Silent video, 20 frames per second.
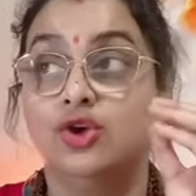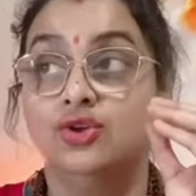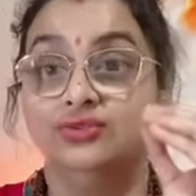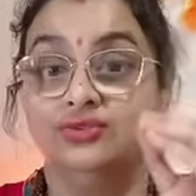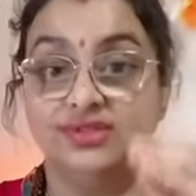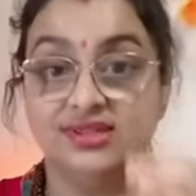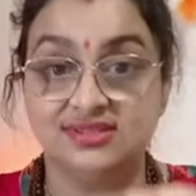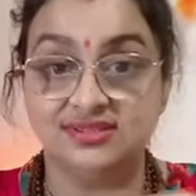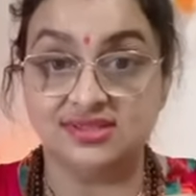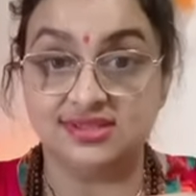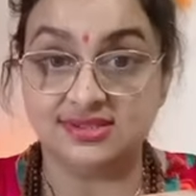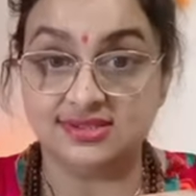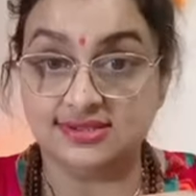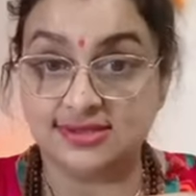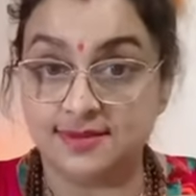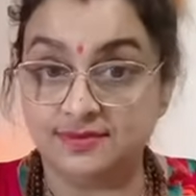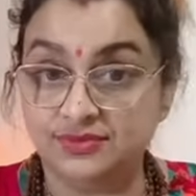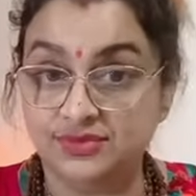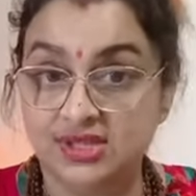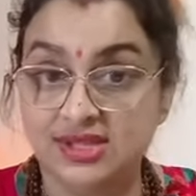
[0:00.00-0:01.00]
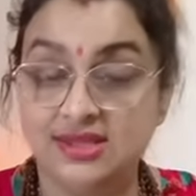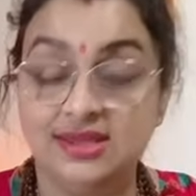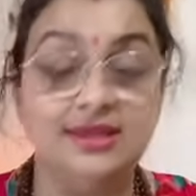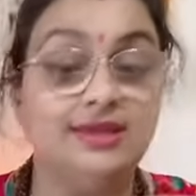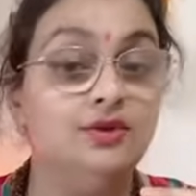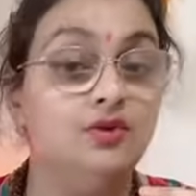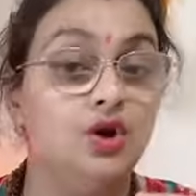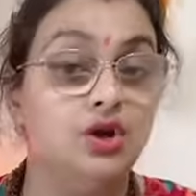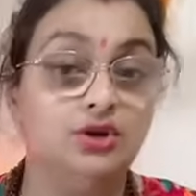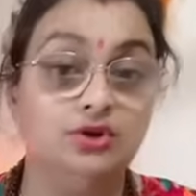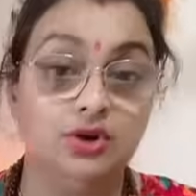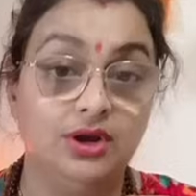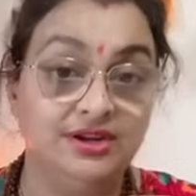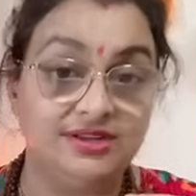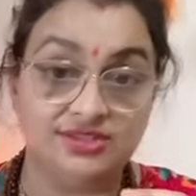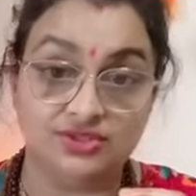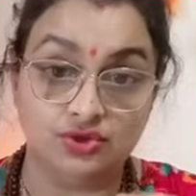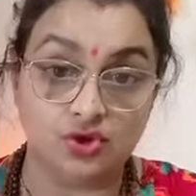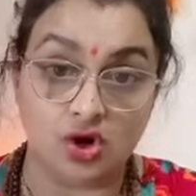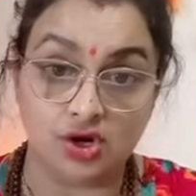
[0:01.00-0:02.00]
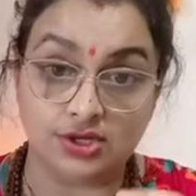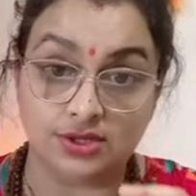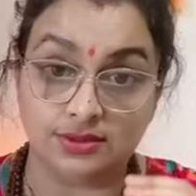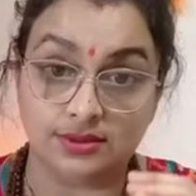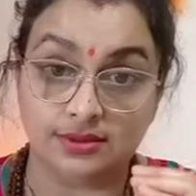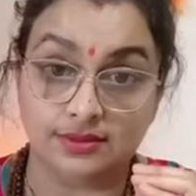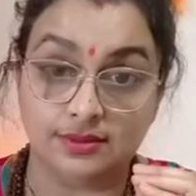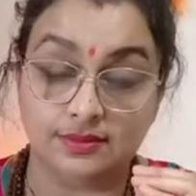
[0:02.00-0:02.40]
this is something you are it's not